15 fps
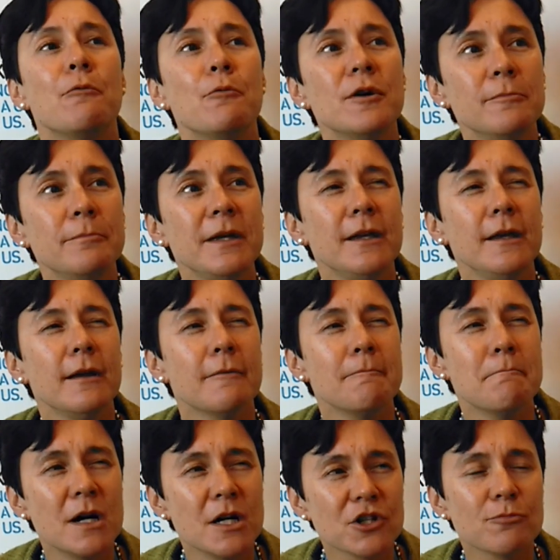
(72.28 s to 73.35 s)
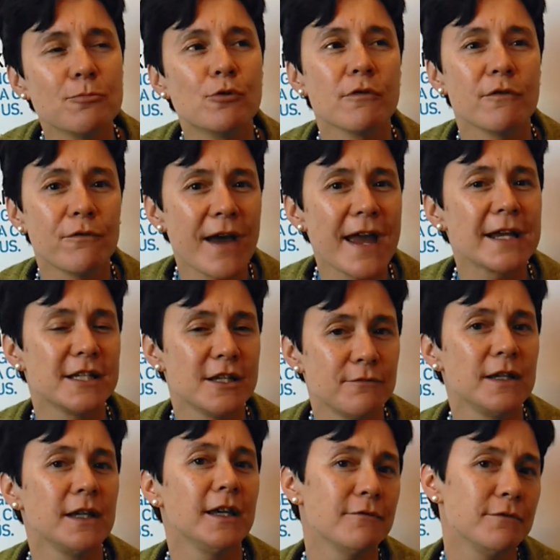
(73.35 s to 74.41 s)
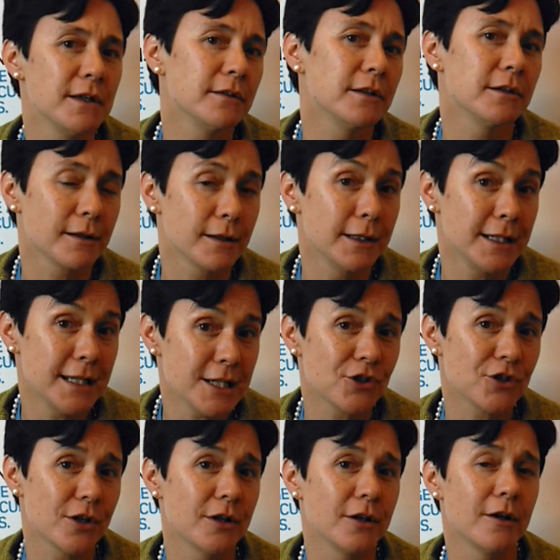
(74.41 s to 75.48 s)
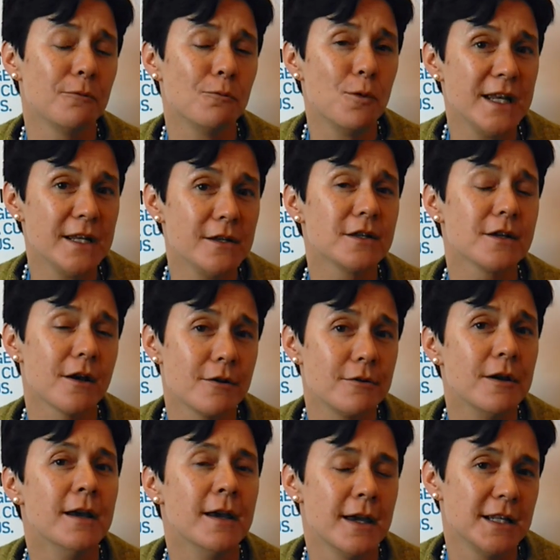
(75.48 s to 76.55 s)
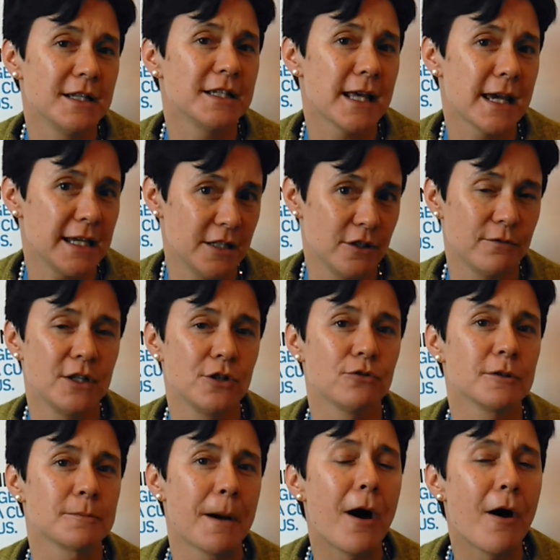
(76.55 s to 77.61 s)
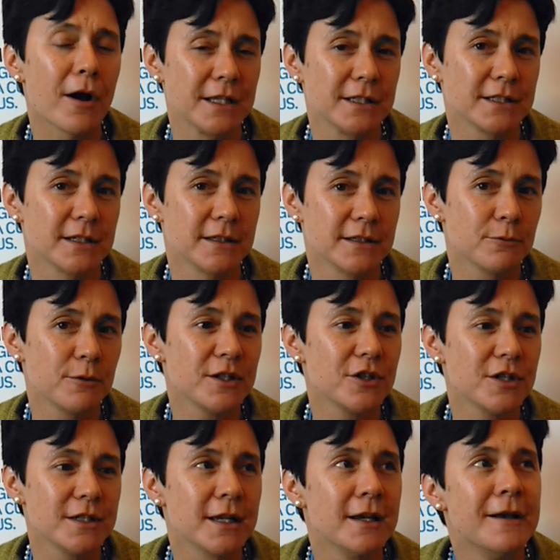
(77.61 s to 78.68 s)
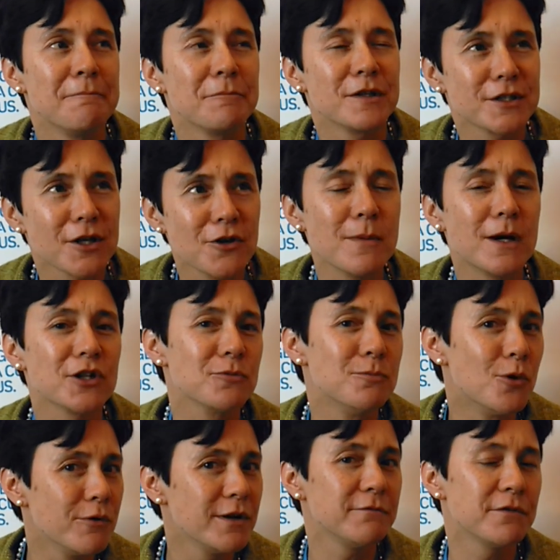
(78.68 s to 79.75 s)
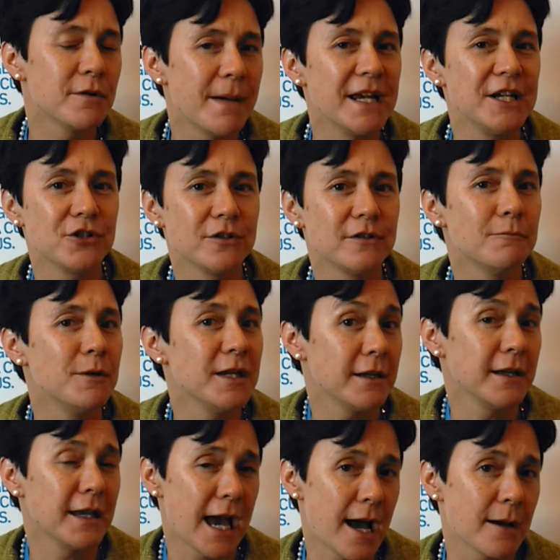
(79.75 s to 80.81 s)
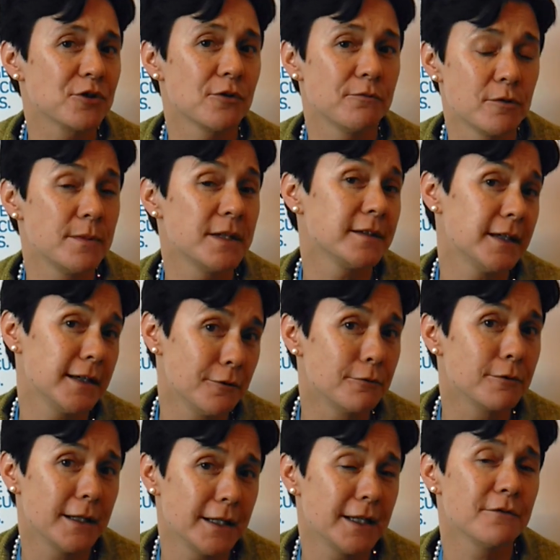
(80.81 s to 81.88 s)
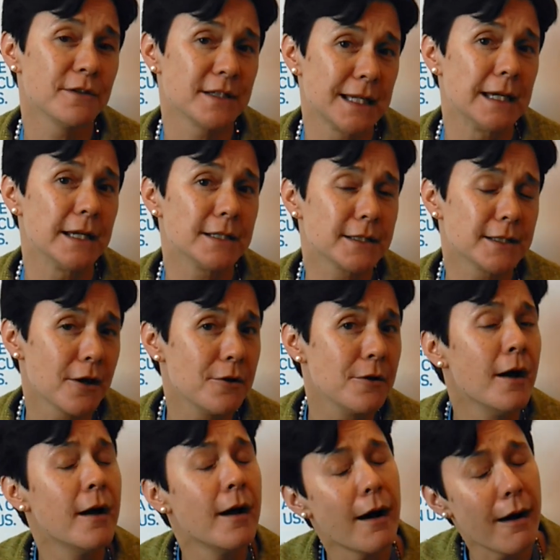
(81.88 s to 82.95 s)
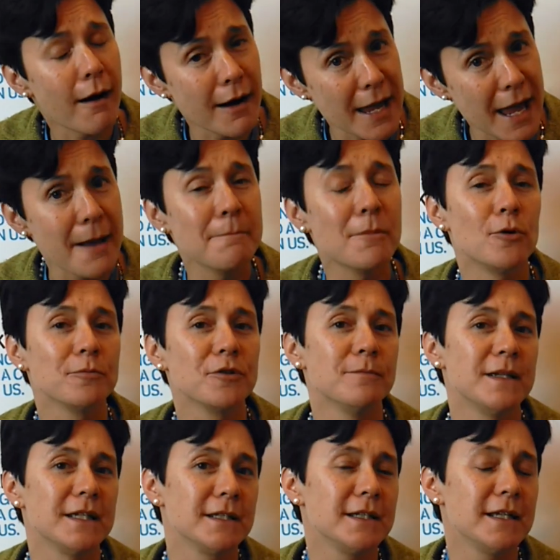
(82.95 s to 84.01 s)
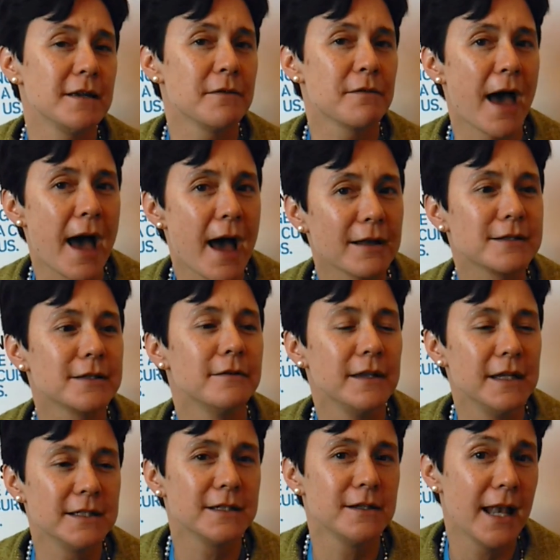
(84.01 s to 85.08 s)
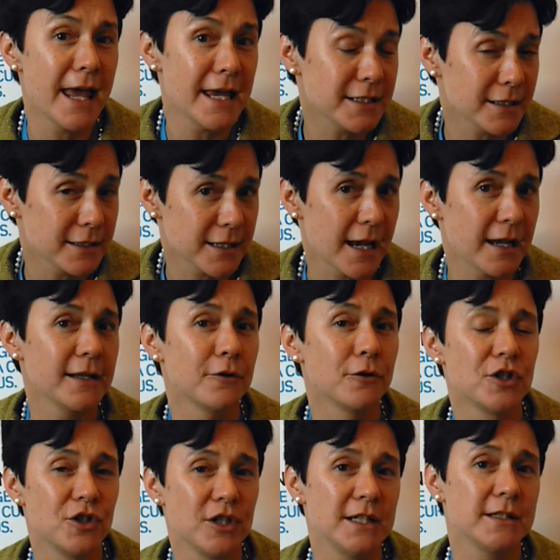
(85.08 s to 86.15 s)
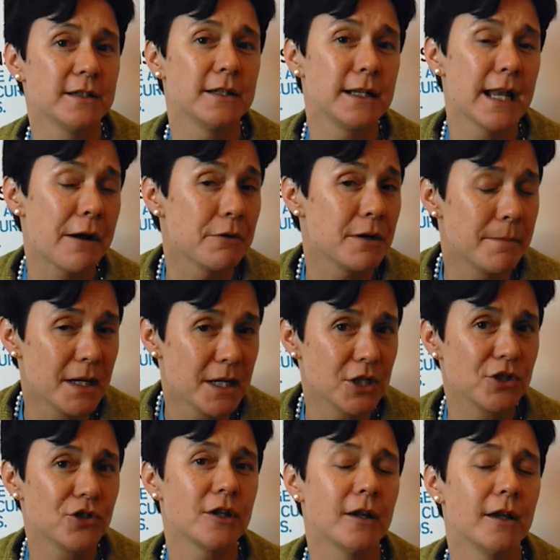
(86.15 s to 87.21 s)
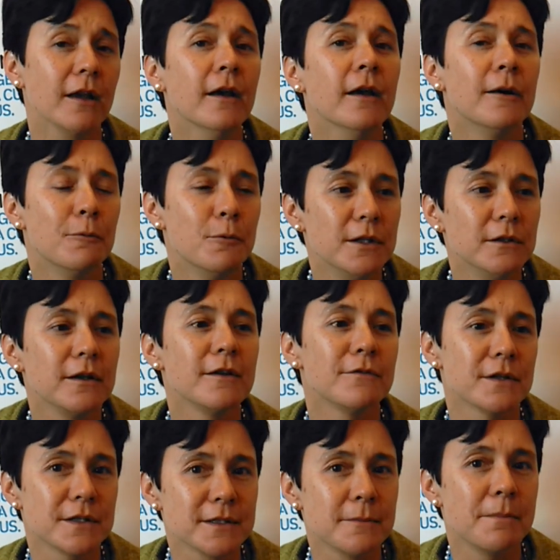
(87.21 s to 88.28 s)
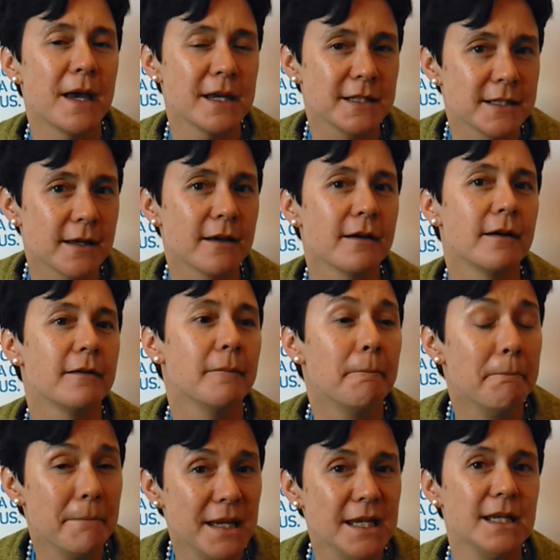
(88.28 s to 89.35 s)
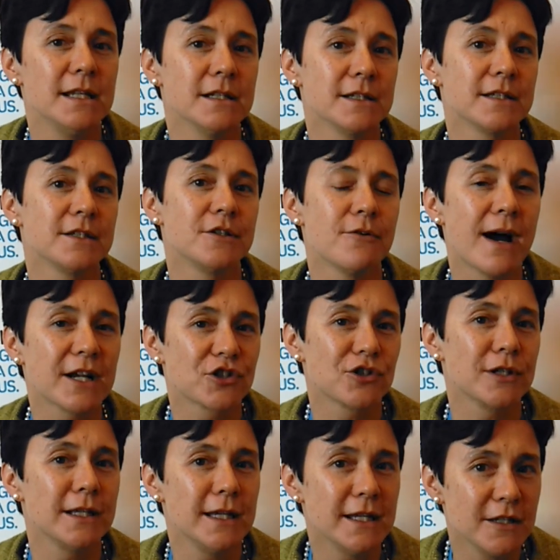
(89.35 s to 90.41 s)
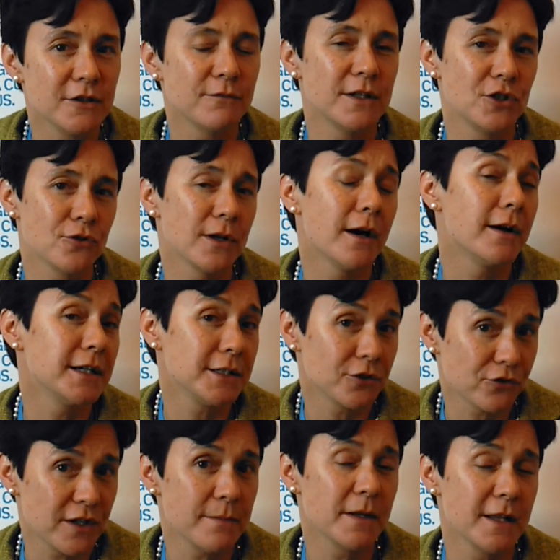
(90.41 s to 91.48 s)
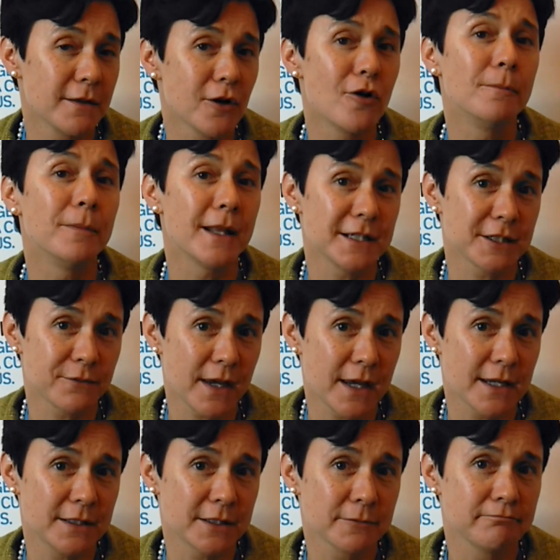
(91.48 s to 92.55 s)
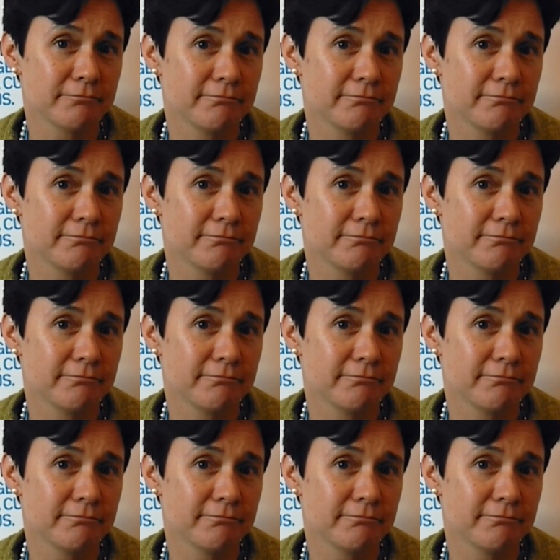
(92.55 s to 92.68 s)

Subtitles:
will be much more effective in giving the clinician a window into that individual's Parkinson's, which is so much more information than we can capture from a single clinic visit. So I am optimistic that these later technologies that are now emerging will give us a better means to actually individualise treatment in the complex phase.